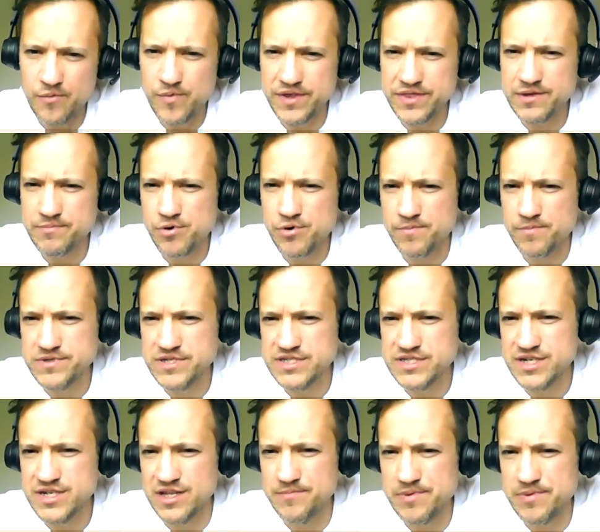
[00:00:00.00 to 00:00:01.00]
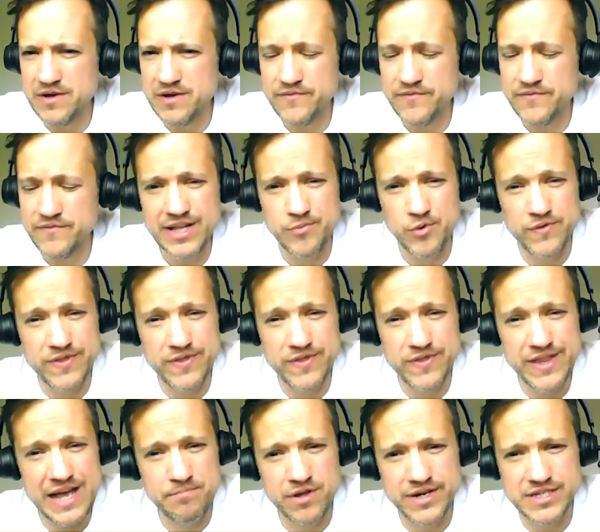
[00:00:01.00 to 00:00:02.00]
when the property is going to be available, and
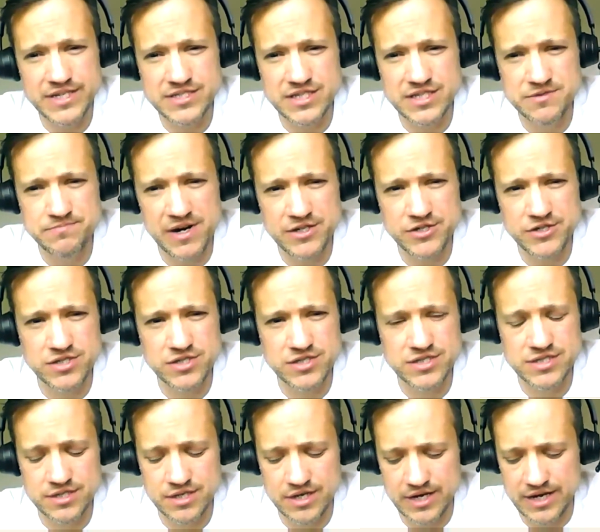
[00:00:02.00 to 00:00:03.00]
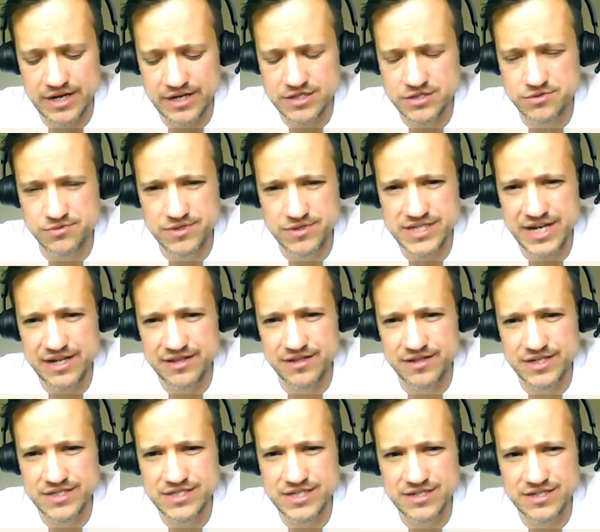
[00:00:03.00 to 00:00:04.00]
that applies as much as to a
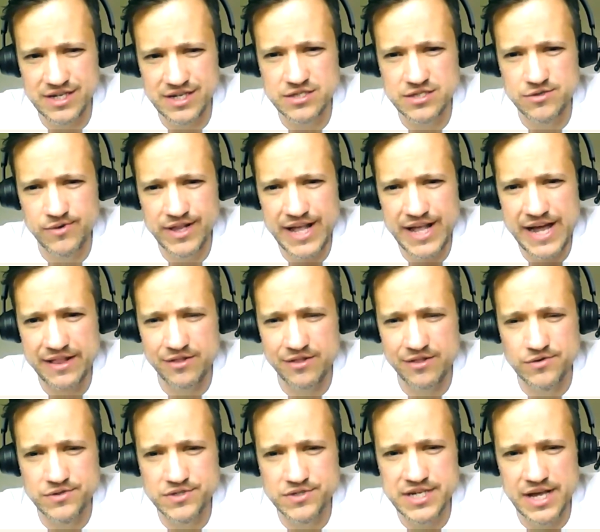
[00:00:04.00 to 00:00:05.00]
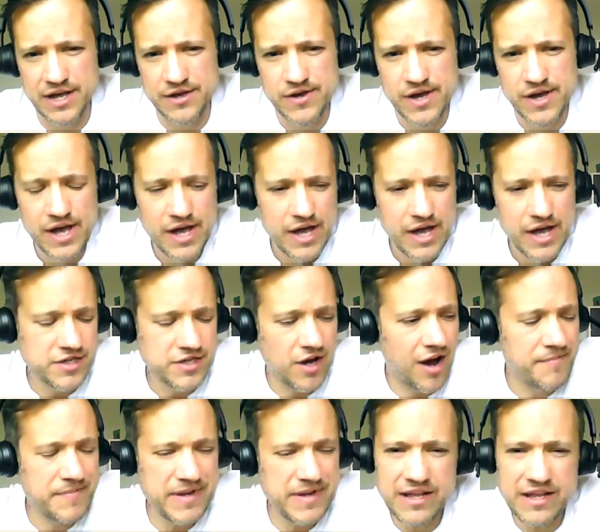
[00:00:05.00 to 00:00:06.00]
tenant as it does to a landlord. So
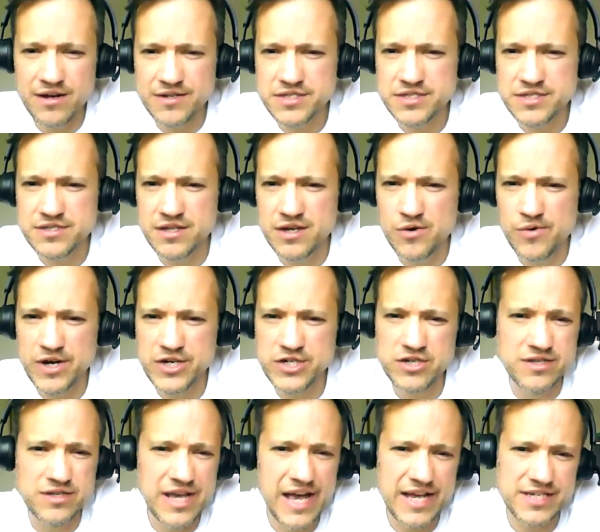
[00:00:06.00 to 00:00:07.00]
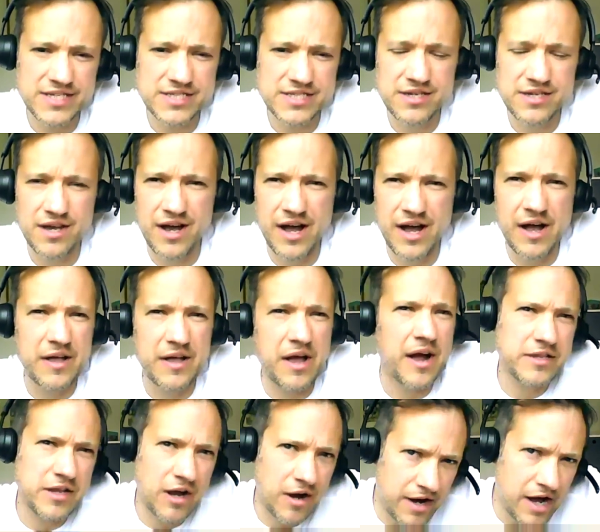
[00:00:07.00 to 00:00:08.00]
I mean, in answer to the question, yes,
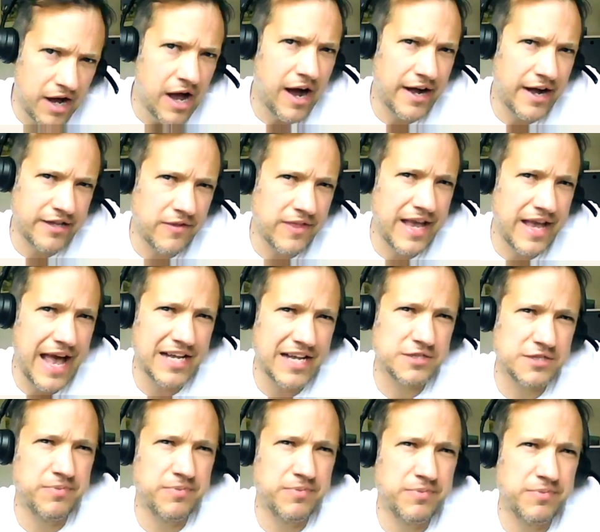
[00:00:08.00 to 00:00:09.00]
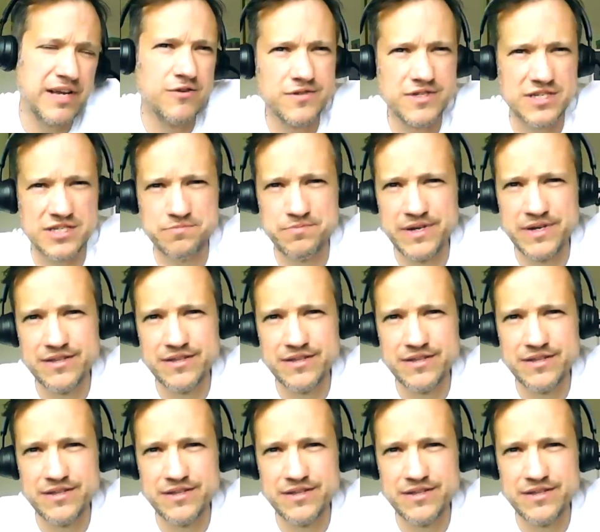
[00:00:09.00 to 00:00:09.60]
I don't think it has been ignored.